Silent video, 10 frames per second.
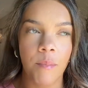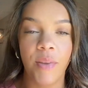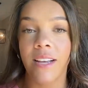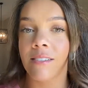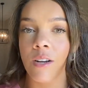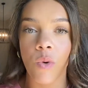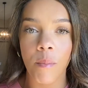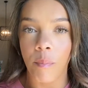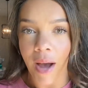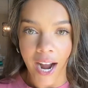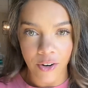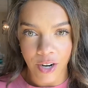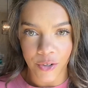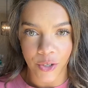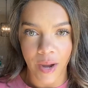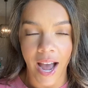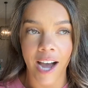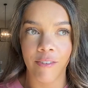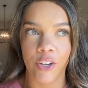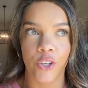Based on what background you
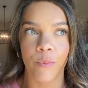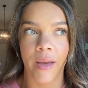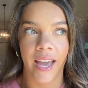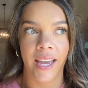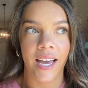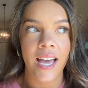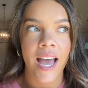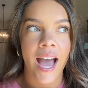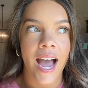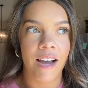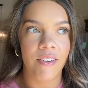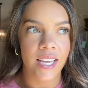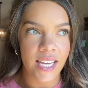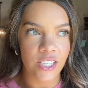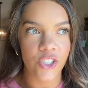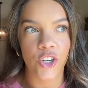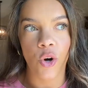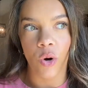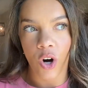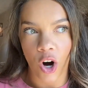have, you may have an easier
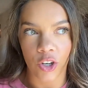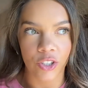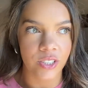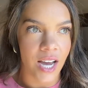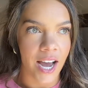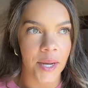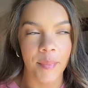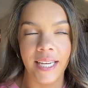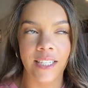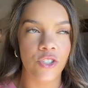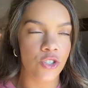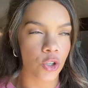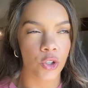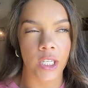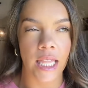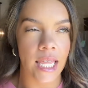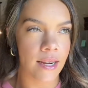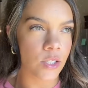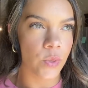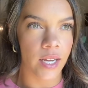or harder time in certain
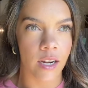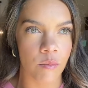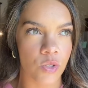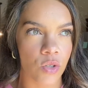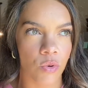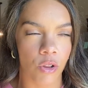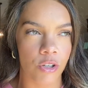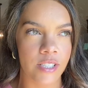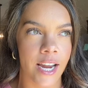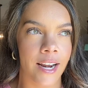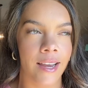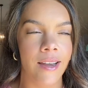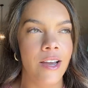things when it comes to roller skating.